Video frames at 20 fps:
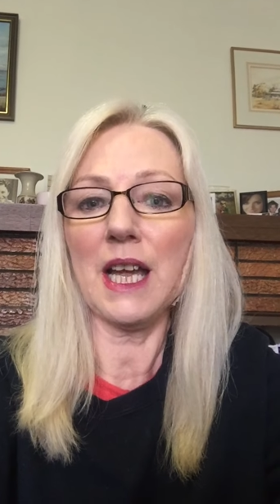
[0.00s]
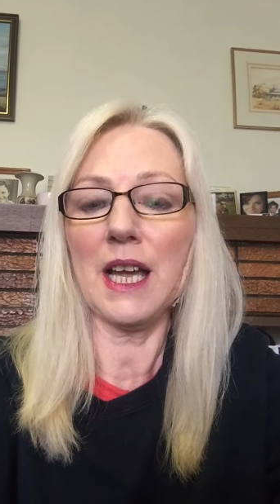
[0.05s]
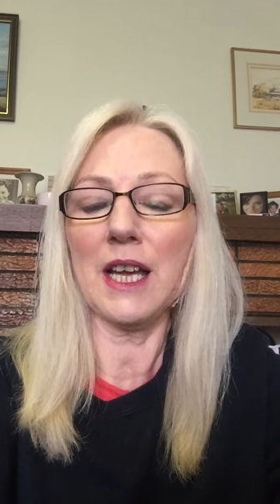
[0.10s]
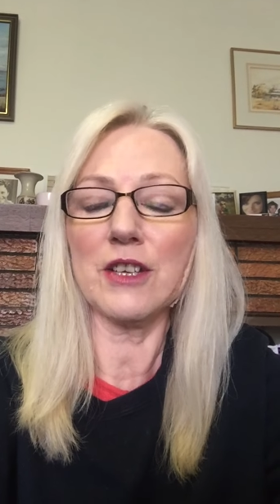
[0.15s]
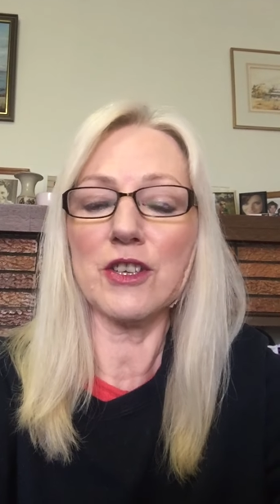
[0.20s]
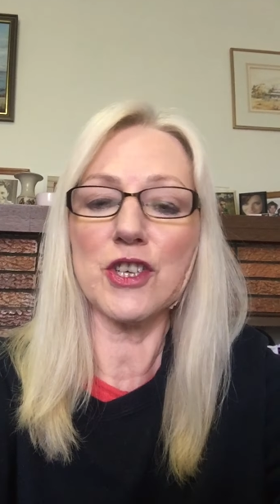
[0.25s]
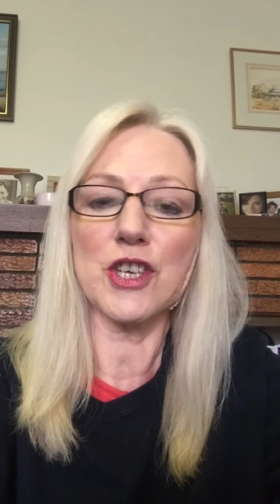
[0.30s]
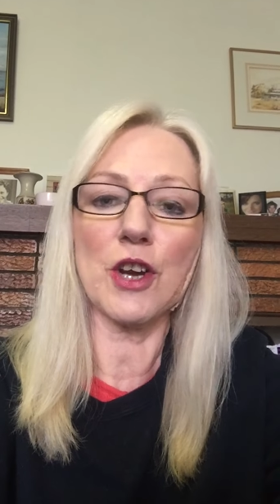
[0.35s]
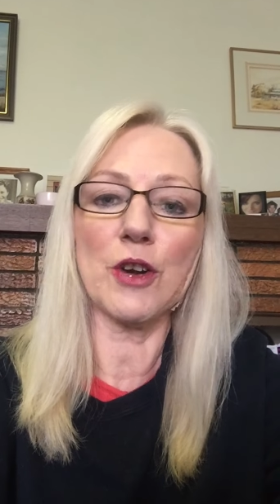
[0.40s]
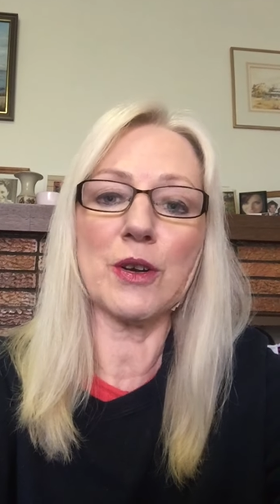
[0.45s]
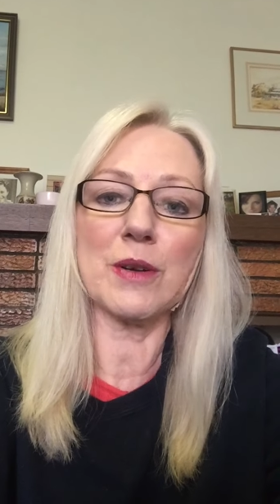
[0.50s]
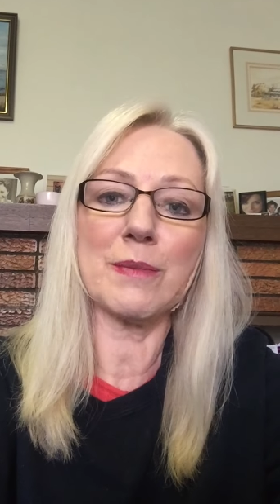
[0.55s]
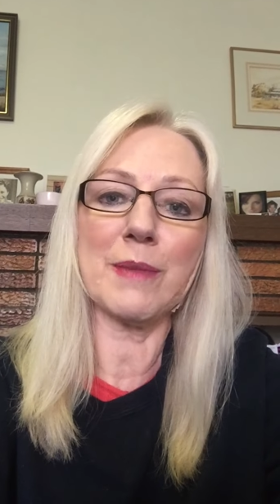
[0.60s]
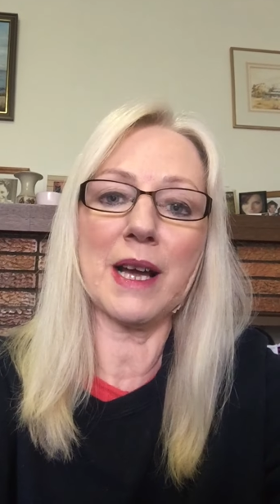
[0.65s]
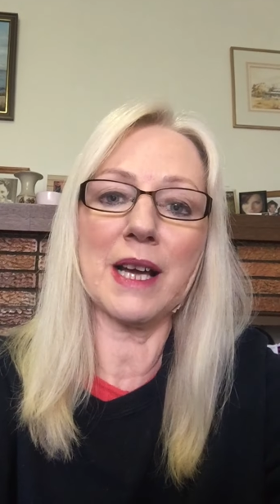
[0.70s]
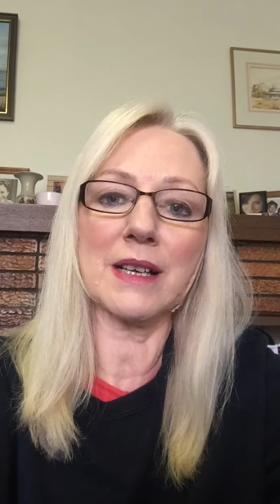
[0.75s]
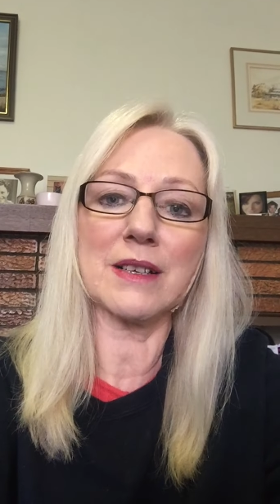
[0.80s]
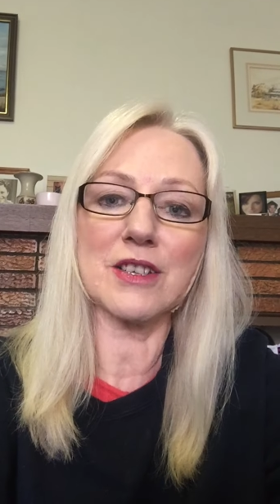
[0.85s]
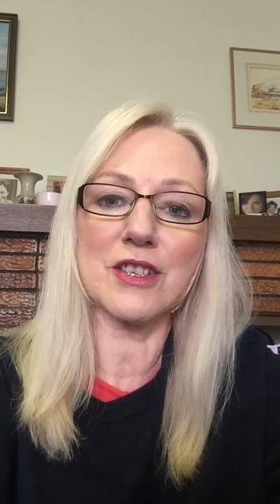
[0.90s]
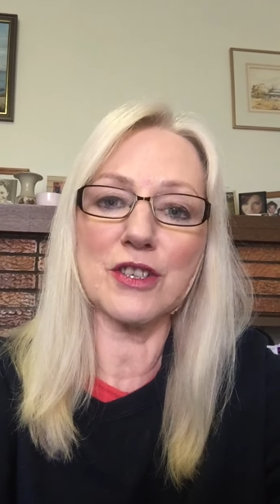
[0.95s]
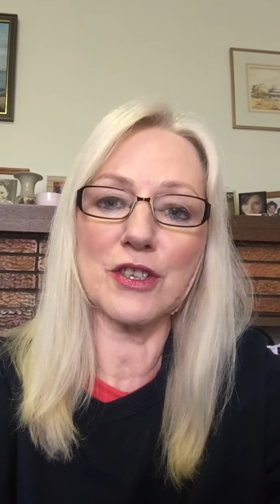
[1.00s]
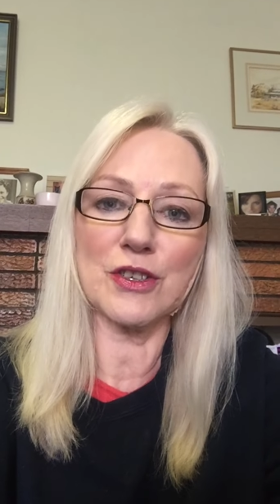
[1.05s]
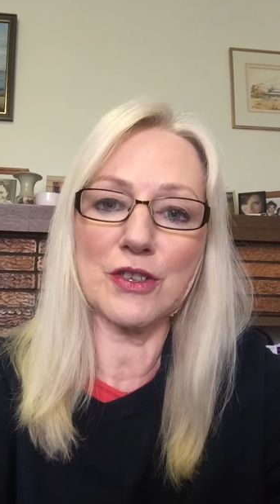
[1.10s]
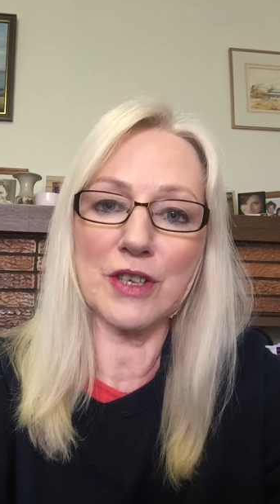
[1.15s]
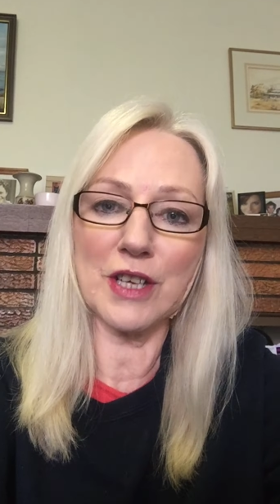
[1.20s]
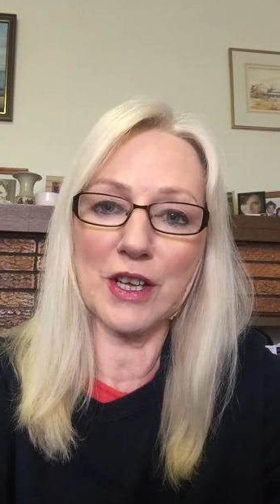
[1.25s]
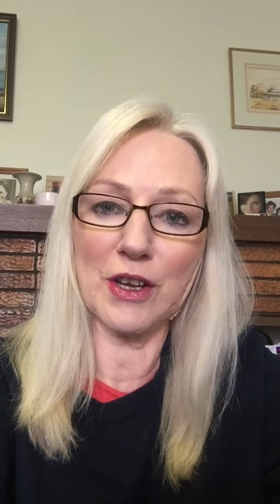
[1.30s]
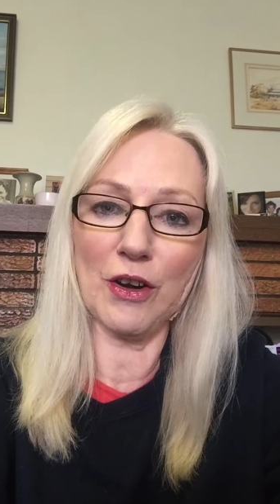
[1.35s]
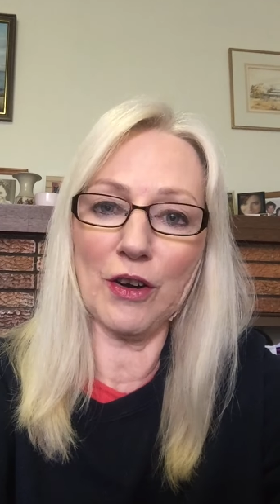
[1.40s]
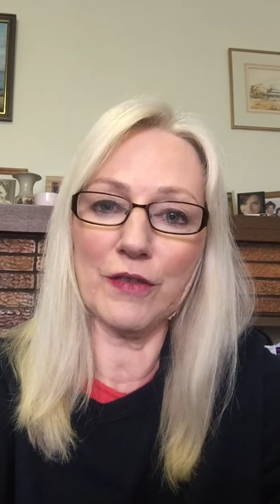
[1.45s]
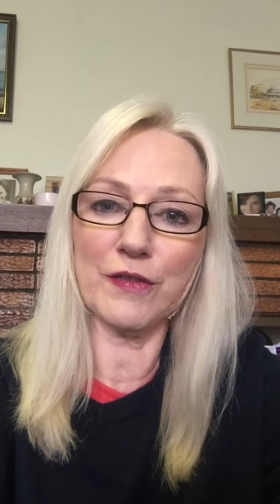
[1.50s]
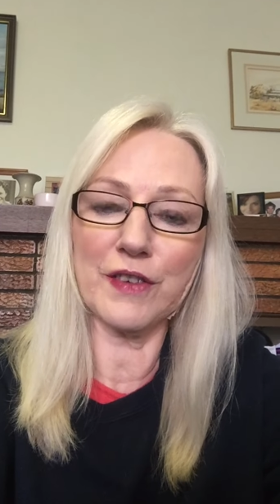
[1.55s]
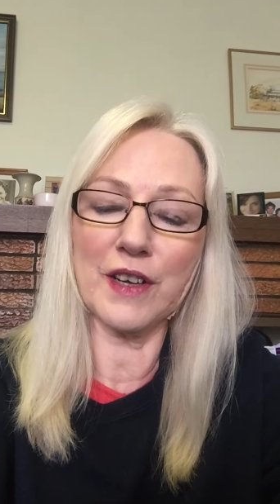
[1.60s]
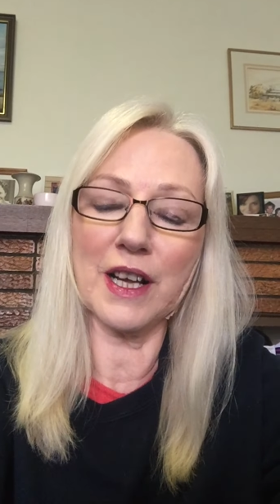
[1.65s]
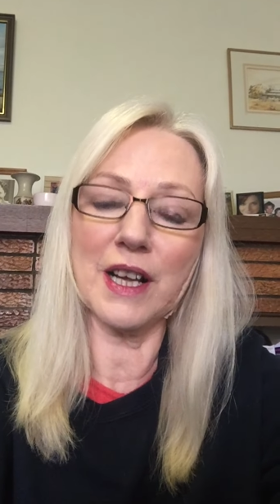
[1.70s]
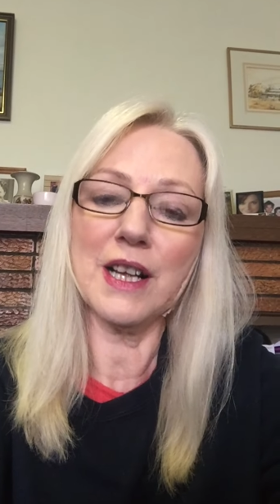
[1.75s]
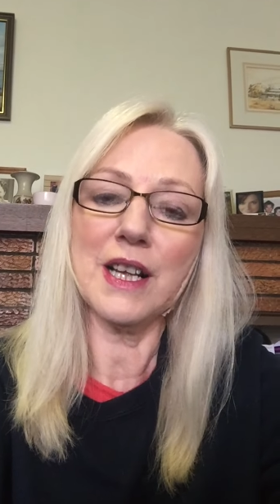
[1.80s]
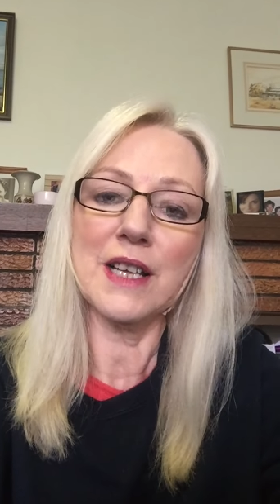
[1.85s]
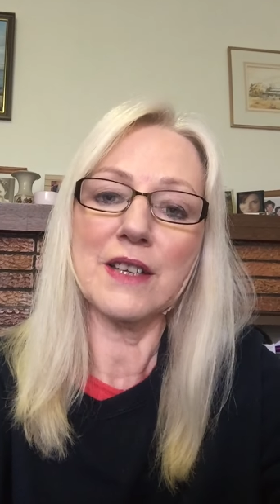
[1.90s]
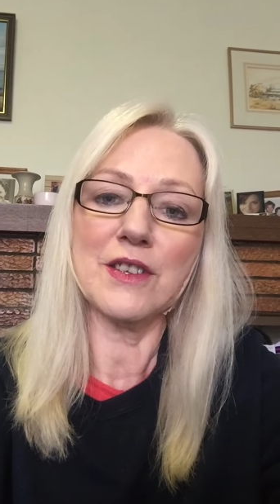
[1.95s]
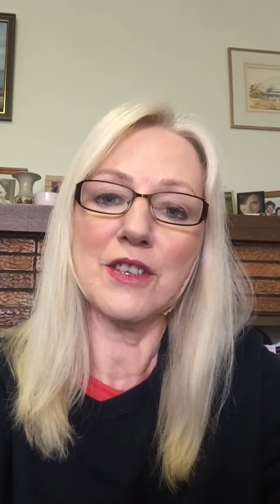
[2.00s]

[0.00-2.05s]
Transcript: And Joe and Mark certainly offer